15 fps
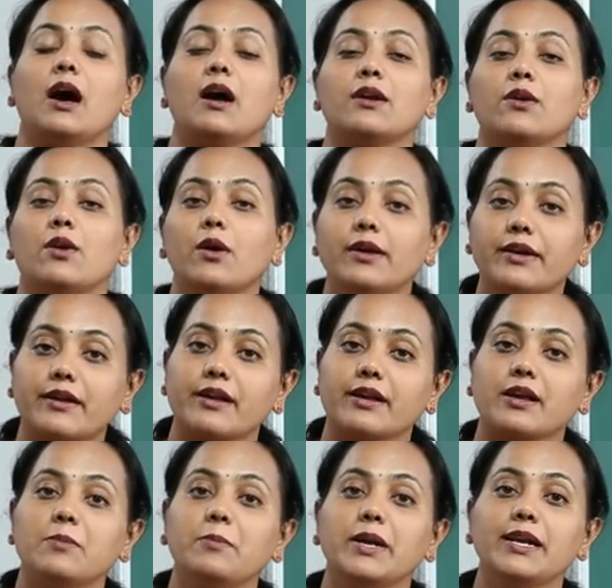are not
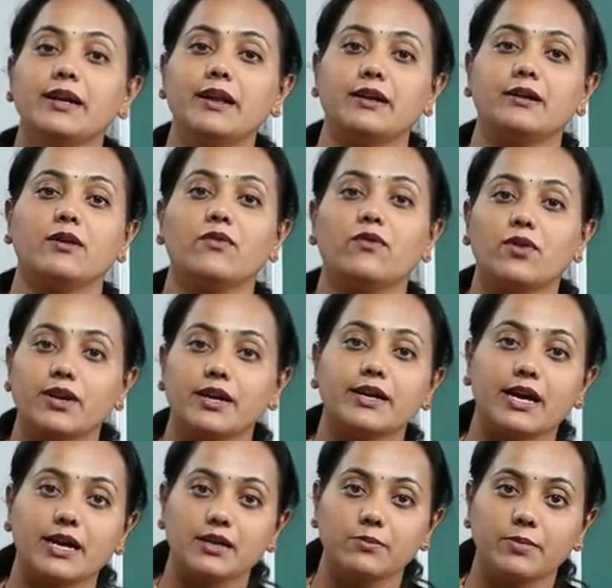recommended for a
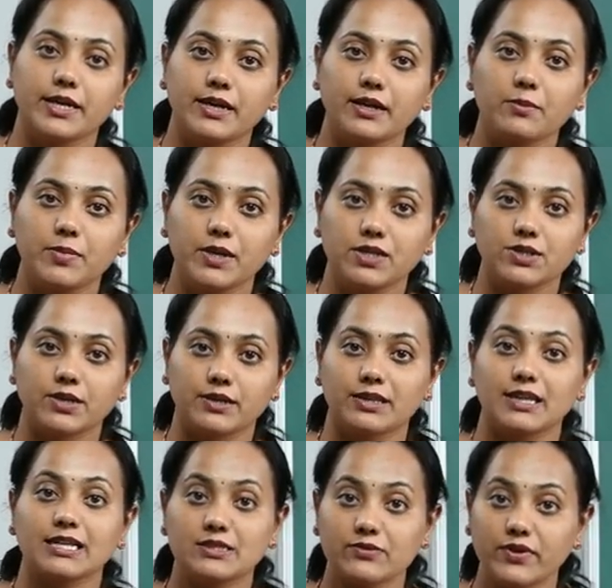diabetic
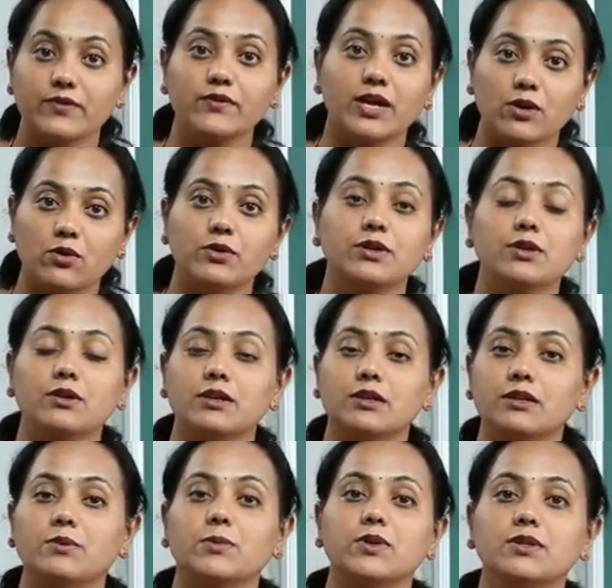patient. That's why we are going to
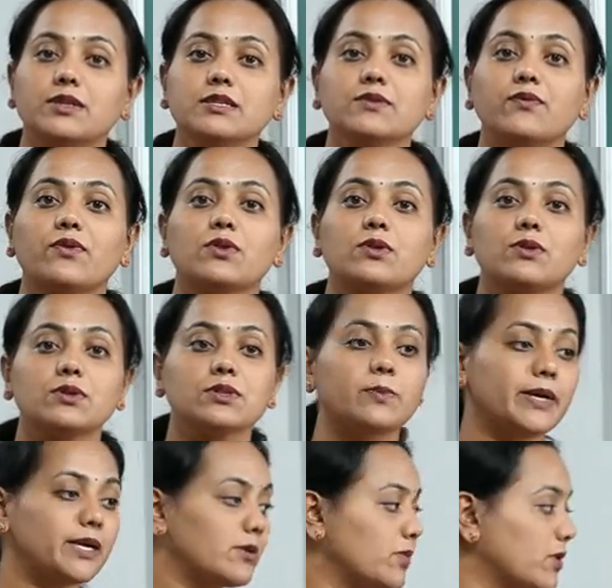learn about this fructose
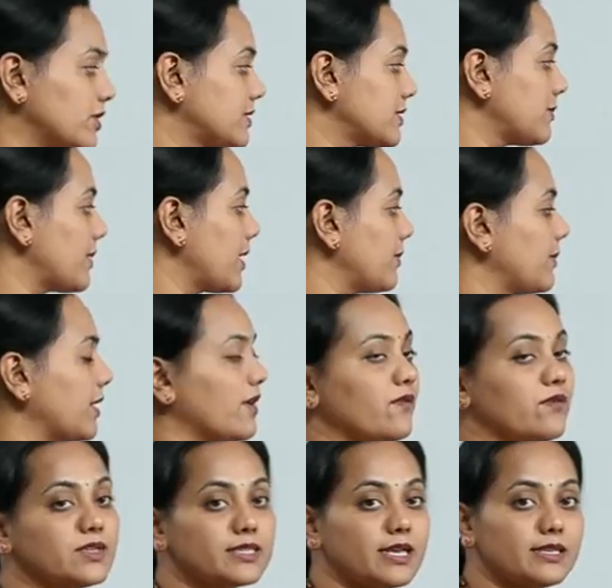metabolism. I am
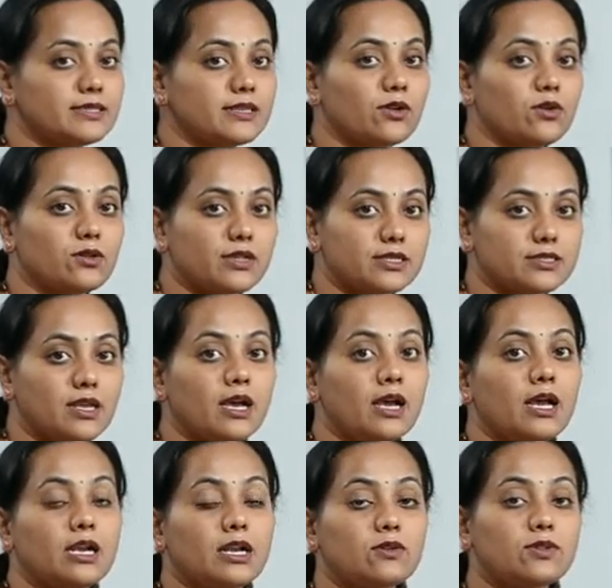emphasizing on this.
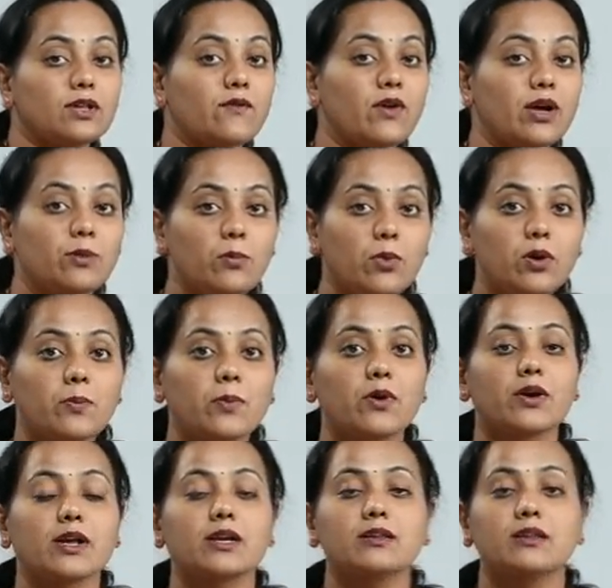Now, the one more
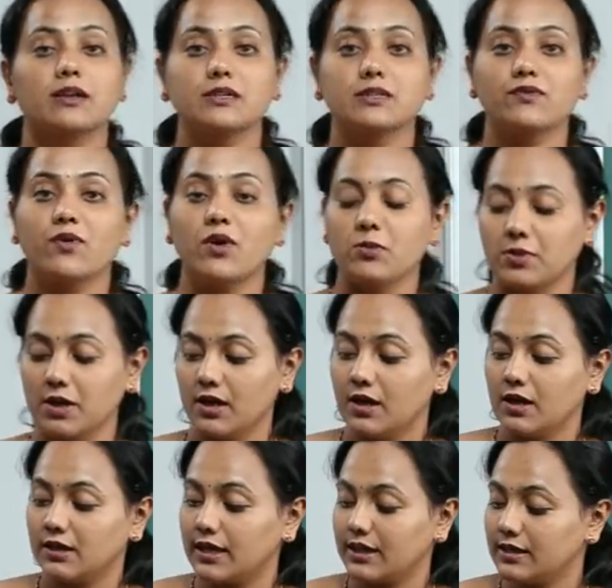product that is formed,
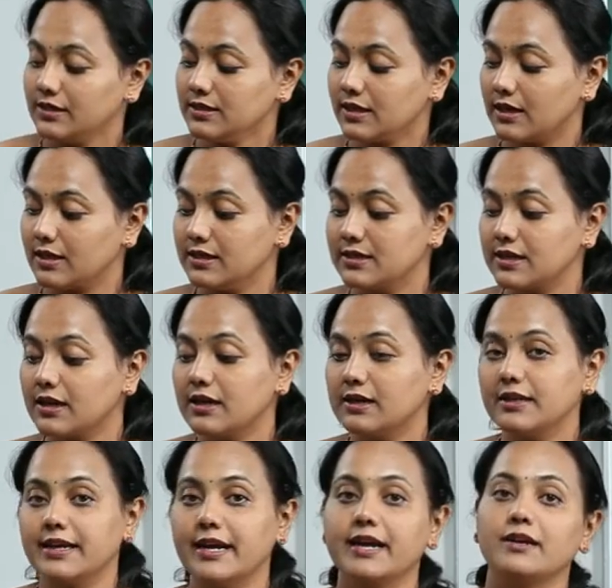that is
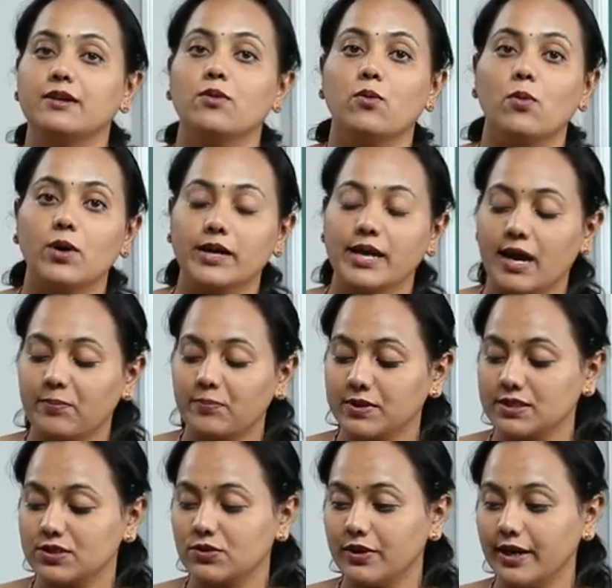glyceraldehyde. What
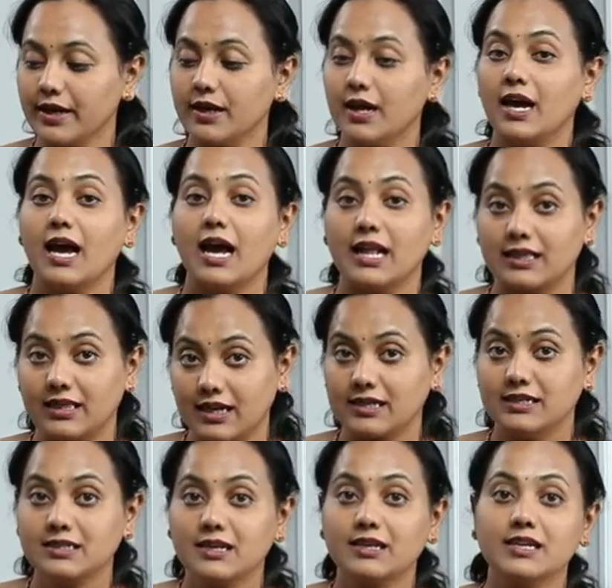happens to it? And
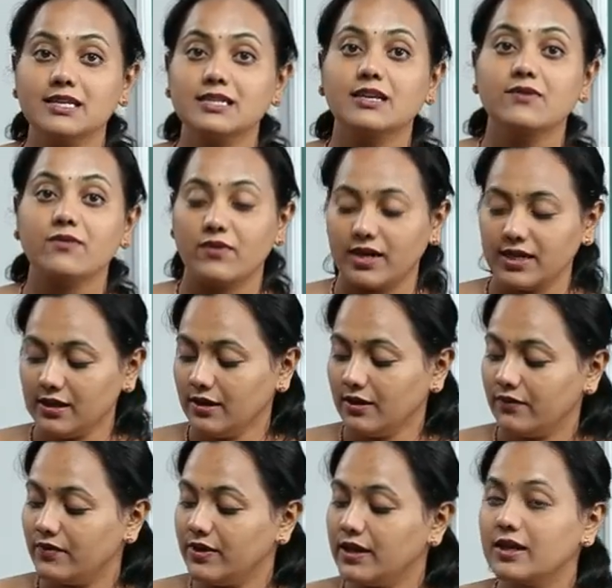that is the reason why
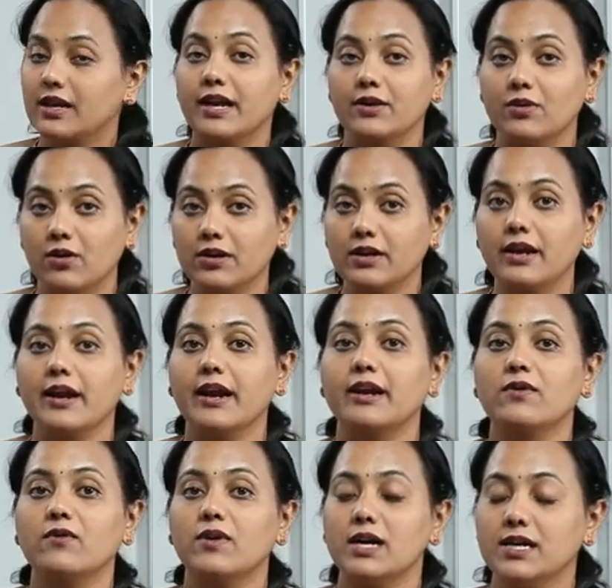we cannot
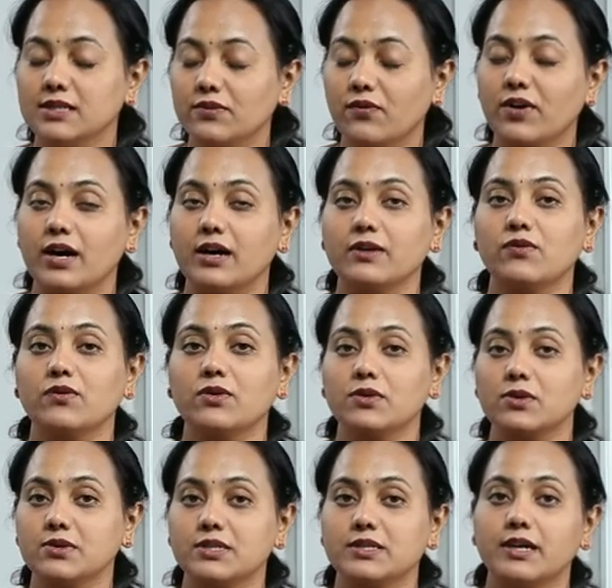advise high
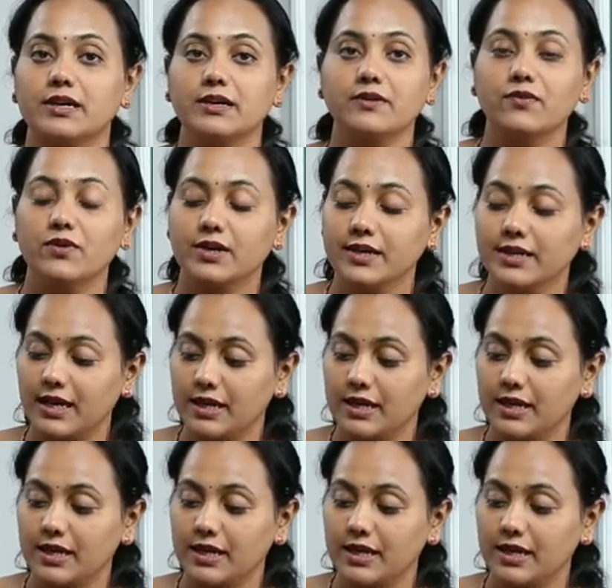fructose diet for a